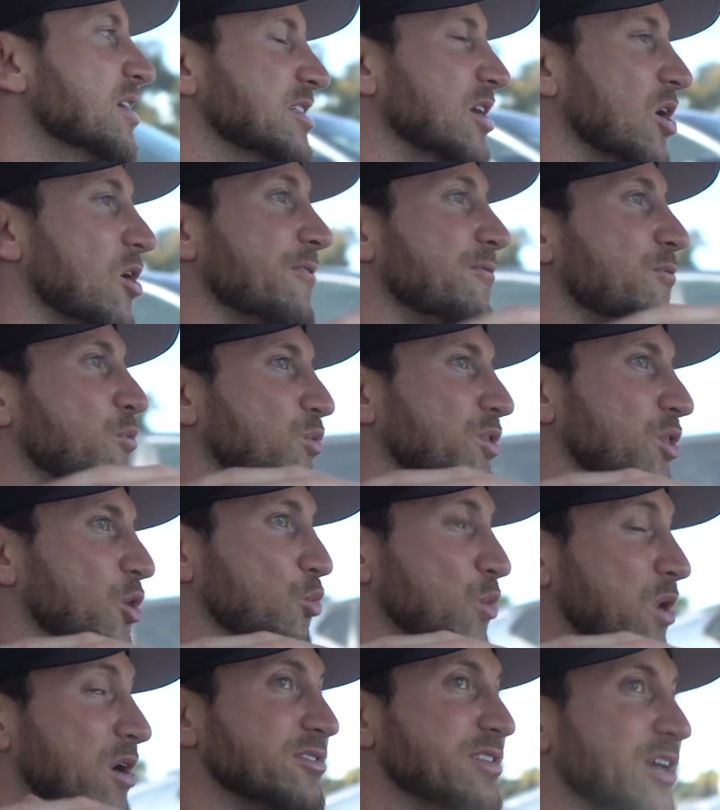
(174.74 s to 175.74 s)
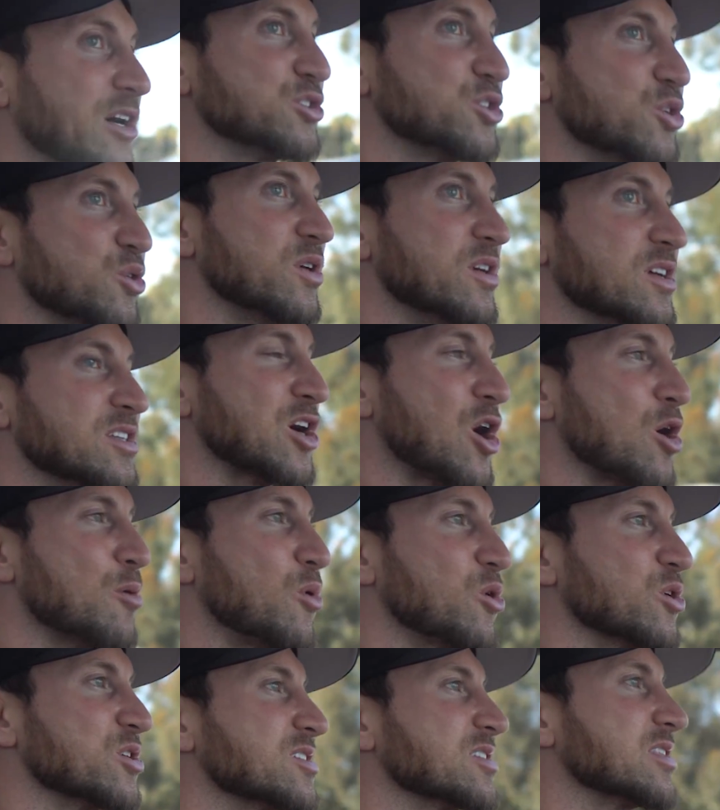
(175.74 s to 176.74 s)
So if the rear deltoids are
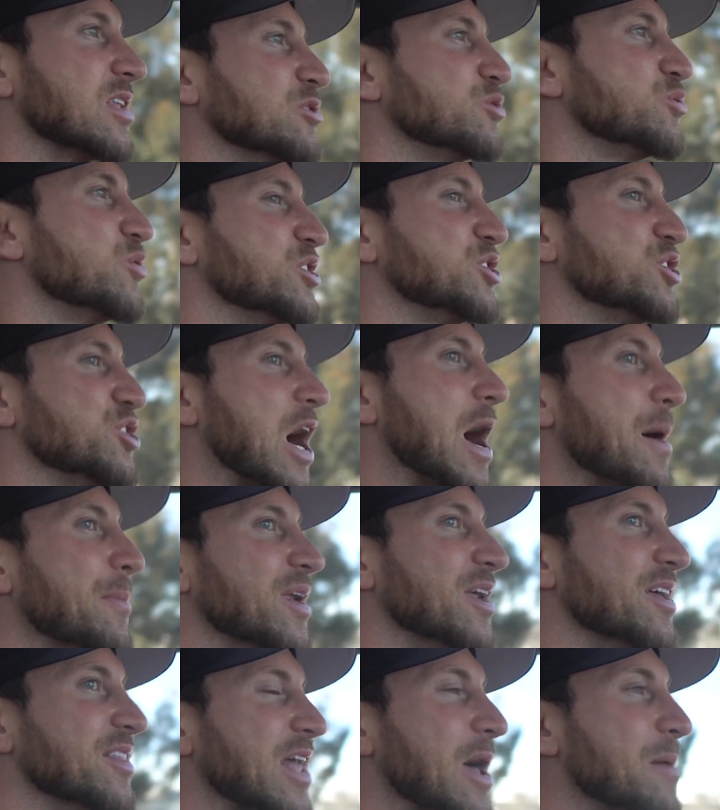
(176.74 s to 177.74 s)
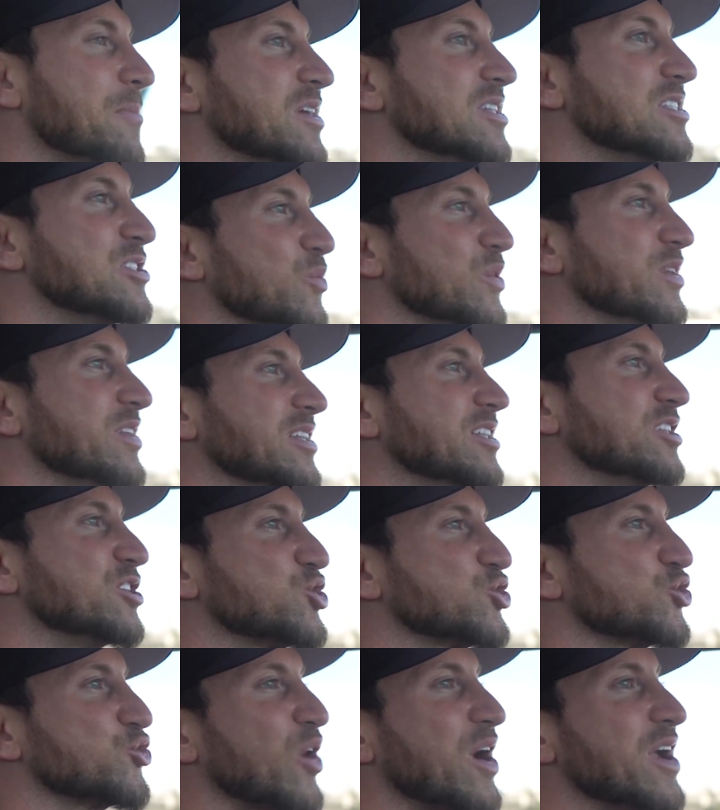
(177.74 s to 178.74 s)
more slow twitch dominant, that means that we need to
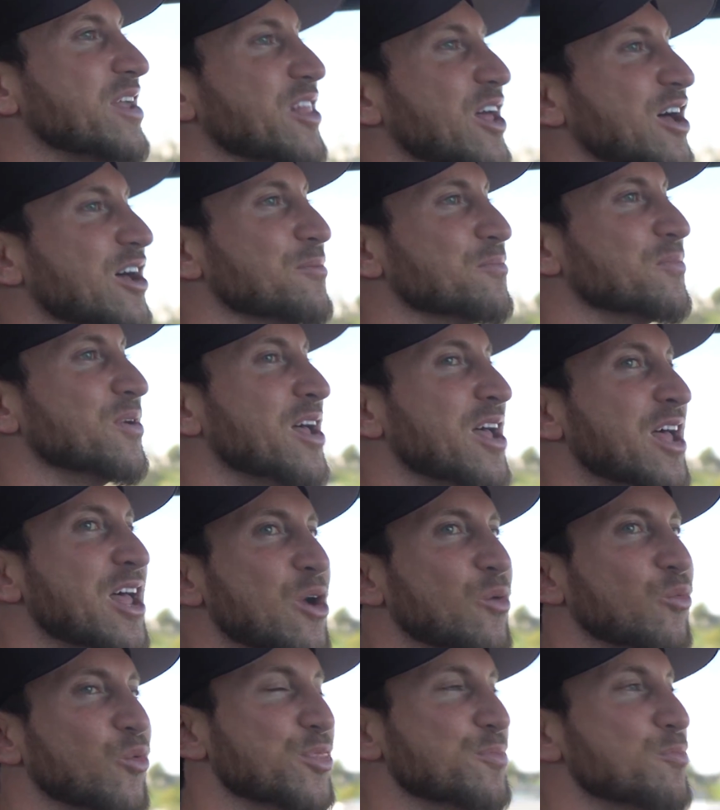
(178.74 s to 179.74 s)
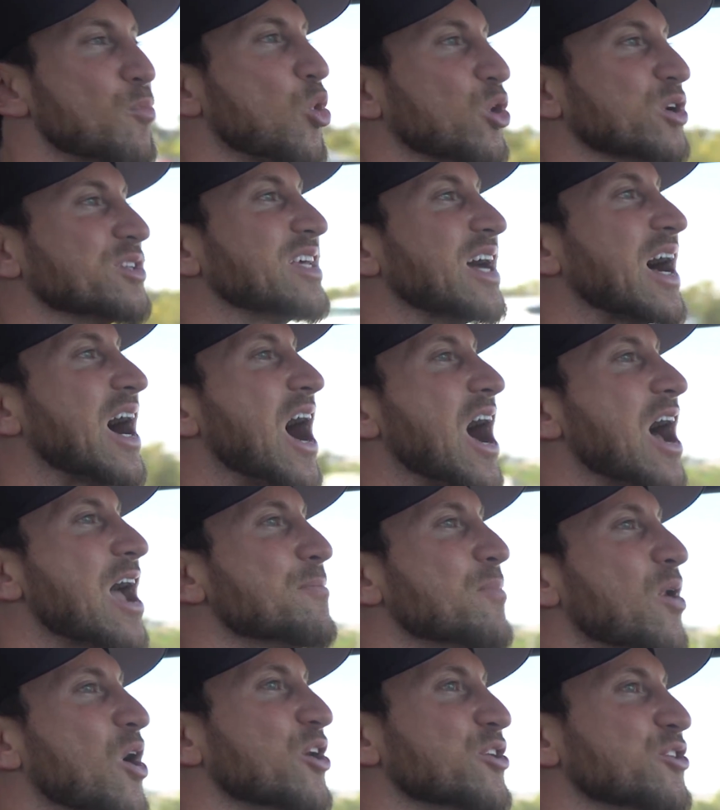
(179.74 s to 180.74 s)
train them with more
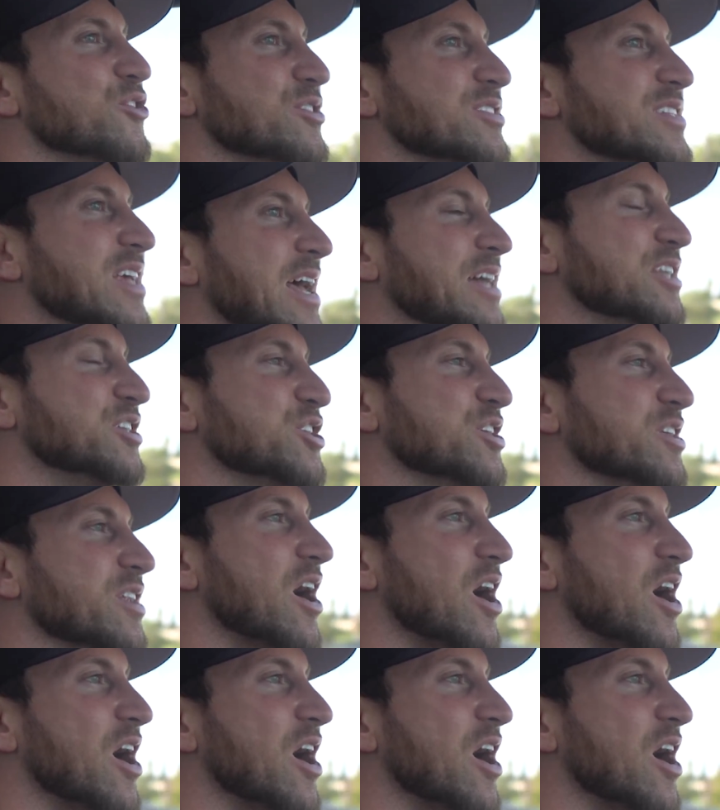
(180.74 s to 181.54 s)
time under tension,